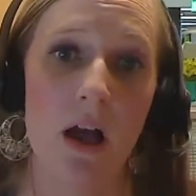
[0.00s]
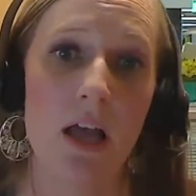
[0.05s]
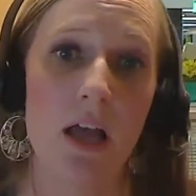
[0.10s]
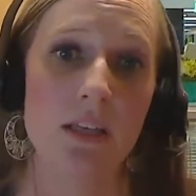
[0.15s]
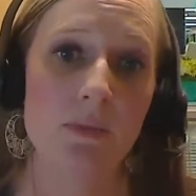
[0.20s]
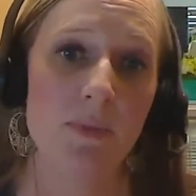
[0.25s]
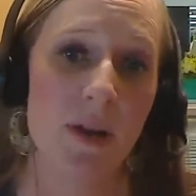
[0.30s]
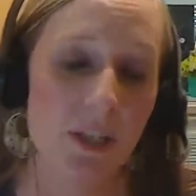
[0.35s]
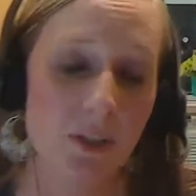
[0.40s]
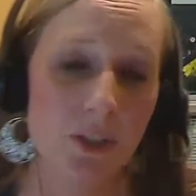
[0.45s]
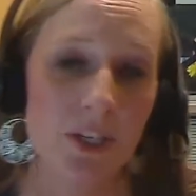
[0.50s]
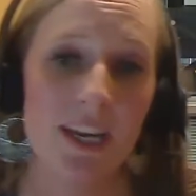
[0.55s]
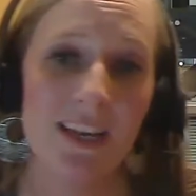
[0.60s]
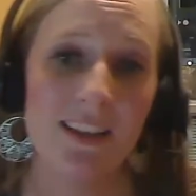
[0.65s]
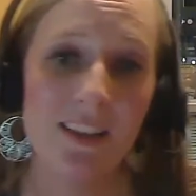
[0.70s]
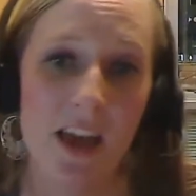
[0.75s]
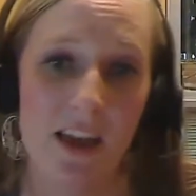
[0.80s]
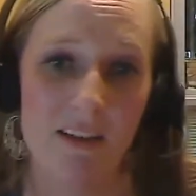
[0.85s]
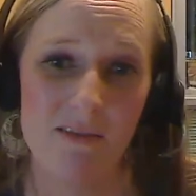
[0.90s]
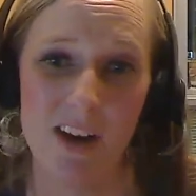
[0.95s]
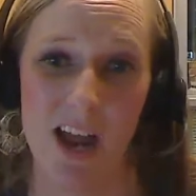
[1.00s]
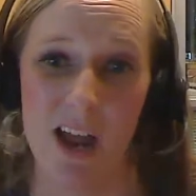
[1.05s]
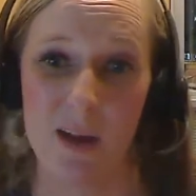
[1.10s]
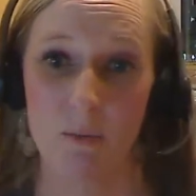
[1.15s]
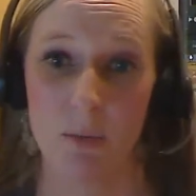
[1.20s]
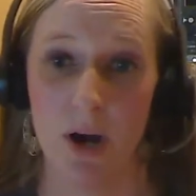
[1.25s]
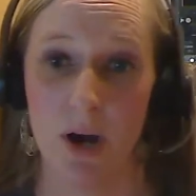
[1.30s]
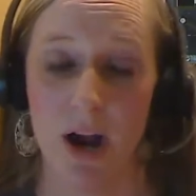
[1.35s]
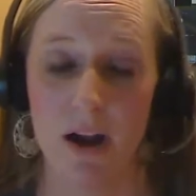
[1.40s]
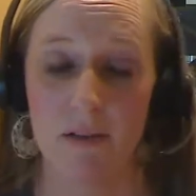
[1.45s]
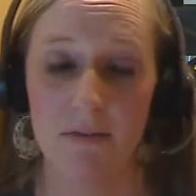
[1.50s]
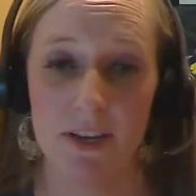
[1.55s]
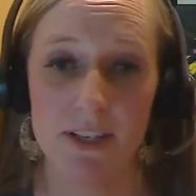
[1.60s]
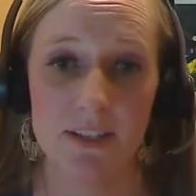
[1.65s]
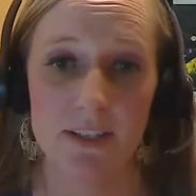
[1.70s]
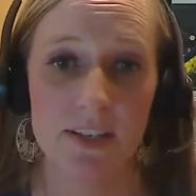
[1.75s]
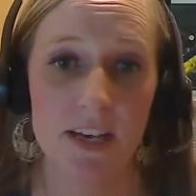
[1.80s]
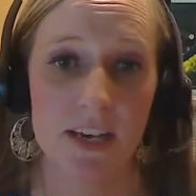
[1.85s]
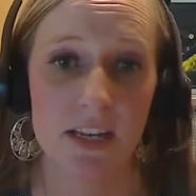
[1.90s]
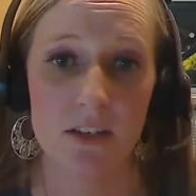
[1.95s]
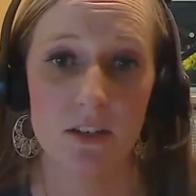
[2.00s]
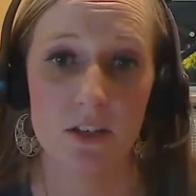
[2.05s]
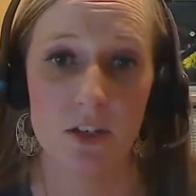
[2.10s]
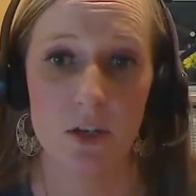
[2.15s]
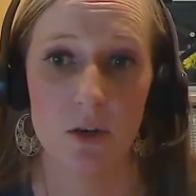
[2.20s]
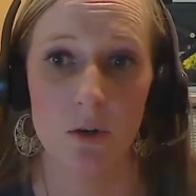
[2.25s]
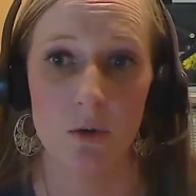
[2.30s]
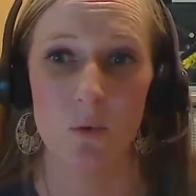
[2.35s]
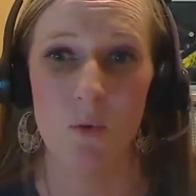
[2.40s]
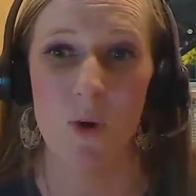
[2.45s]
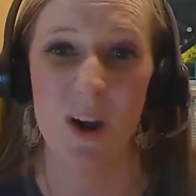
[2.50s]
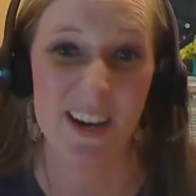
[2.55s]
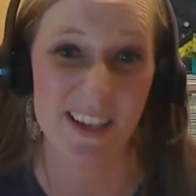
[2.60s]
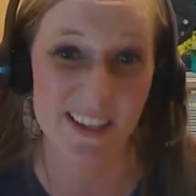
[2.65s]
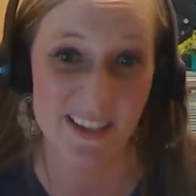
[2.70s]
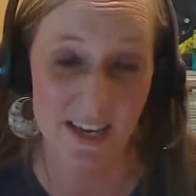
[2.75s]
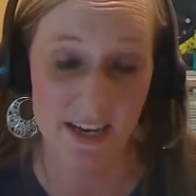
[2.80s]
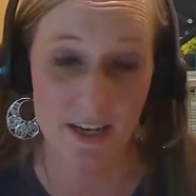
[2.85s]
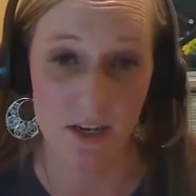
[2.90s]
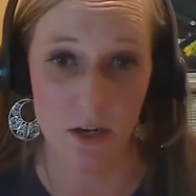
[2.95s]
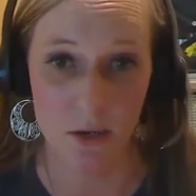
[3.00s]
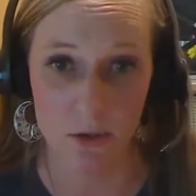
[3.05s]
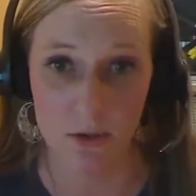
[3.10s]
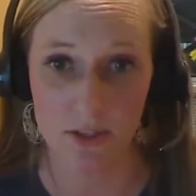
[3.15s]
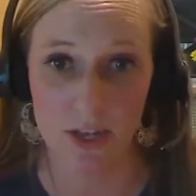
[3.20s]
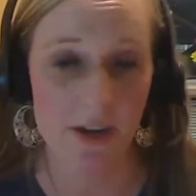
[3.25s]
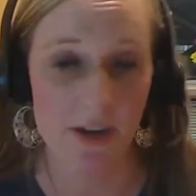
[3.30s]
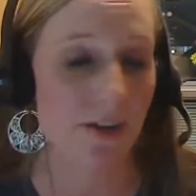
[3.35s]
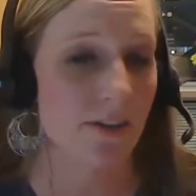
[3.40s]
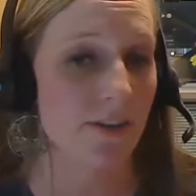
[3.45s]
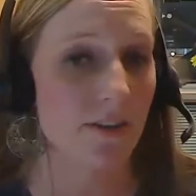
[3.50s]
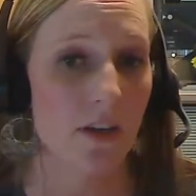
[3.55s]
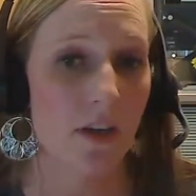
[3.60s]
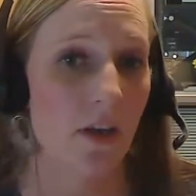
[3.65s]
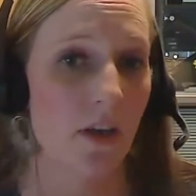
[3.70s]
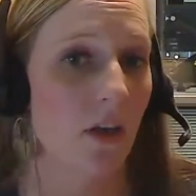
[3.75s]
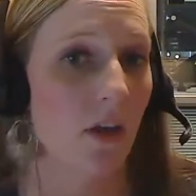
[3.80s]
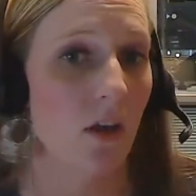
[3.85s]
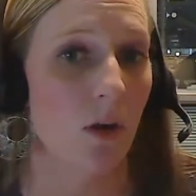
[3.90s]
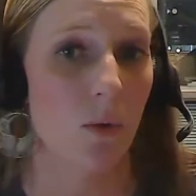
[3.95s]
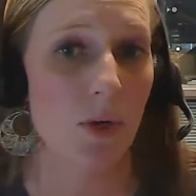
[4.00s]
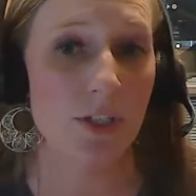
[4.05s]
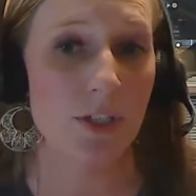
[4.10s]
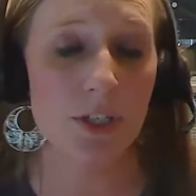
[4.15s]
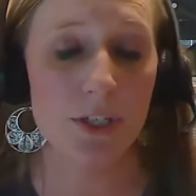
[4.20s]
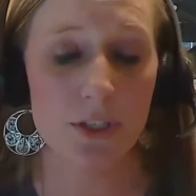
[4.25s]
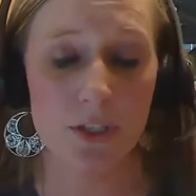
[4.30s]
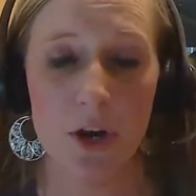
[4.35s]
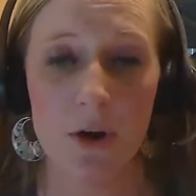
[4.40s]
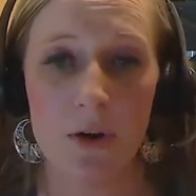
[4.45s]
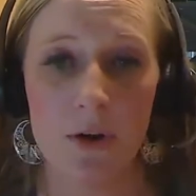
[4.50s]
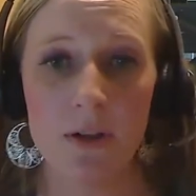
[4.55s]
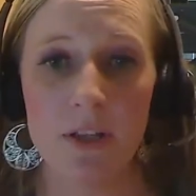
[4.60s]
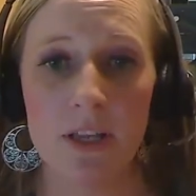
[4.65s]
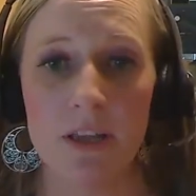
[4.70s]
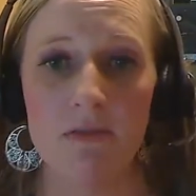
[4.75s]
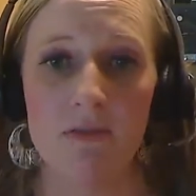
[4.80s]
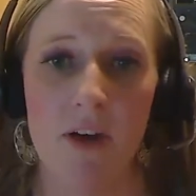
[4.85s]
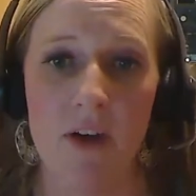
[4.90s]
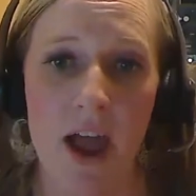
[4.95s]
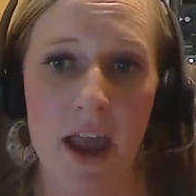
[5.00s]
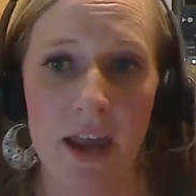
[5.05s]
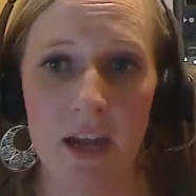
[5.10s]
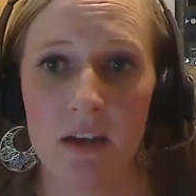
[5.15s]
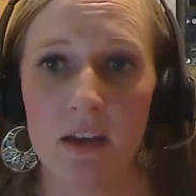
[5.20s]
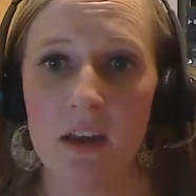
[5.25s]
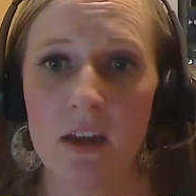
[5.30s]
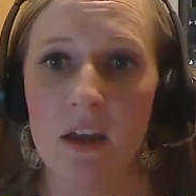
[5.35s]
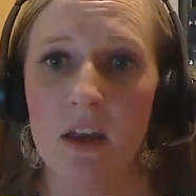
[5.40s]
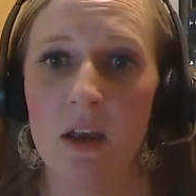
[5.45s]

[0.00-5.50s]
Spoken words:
especially a lot of nonprofits tend to want to send newsletters, which is totally fine.